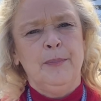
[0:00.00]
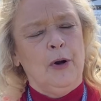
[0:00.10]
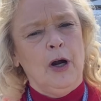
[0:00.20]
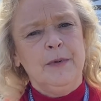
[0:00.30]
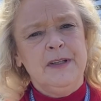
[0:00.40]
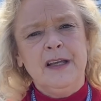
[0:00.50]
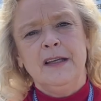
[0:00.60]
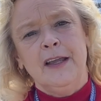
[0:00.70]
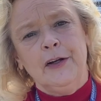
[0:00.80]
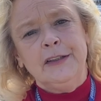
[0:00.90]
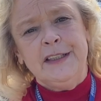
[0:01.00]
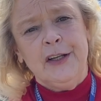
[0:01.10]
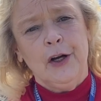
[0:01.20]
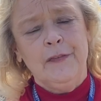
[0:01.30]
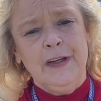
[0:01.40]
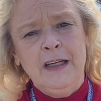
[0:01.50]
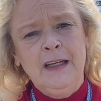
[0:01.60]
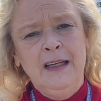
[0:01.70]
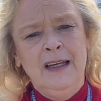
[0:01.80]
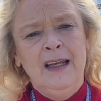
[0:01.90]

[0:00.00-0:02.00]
Barbara D at Guaranty RV.